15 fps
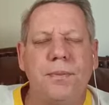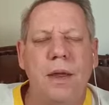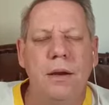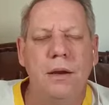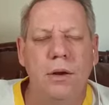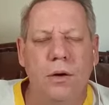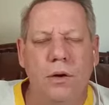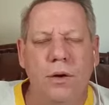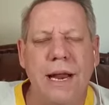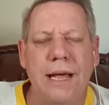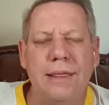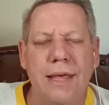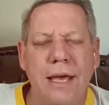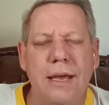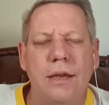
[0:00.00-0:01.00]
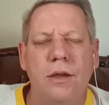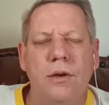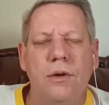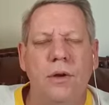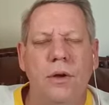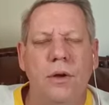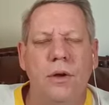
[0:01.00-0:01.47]
Lord, I thank
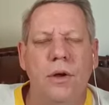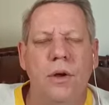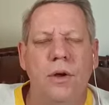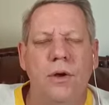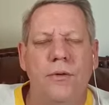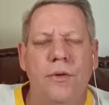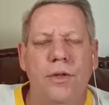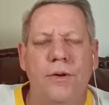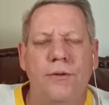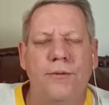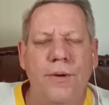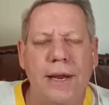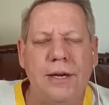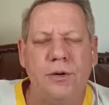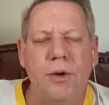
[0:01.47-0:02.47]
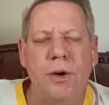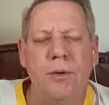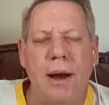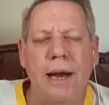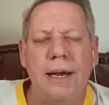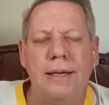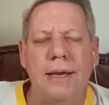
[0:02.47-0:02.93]
you for the victory
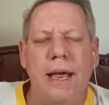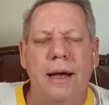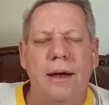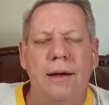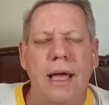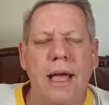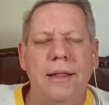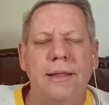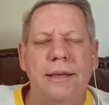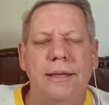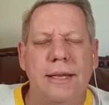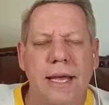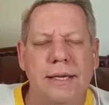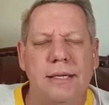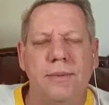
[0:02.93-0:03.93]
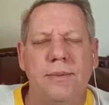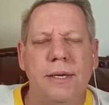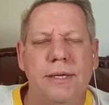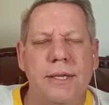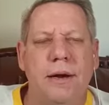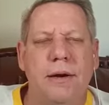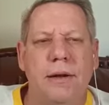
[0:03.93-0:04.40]
right now and the
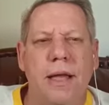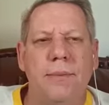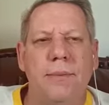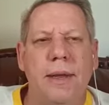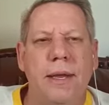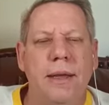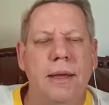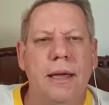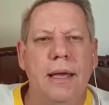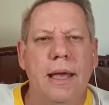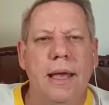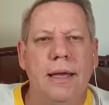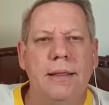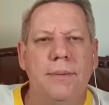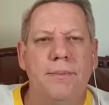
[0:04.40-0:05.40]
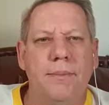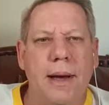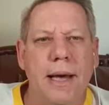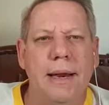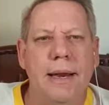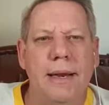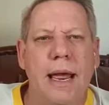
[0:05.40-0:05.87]
testimonies that are coming in the
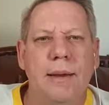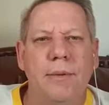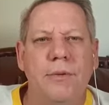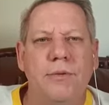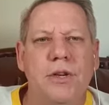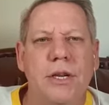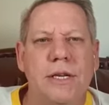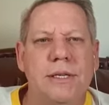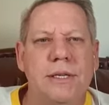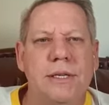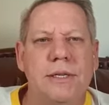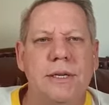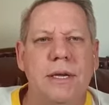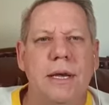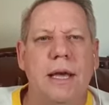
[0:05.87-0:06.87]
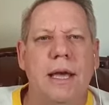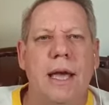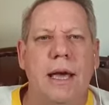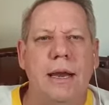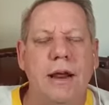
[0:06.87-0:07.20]
mighty name of Jesus. And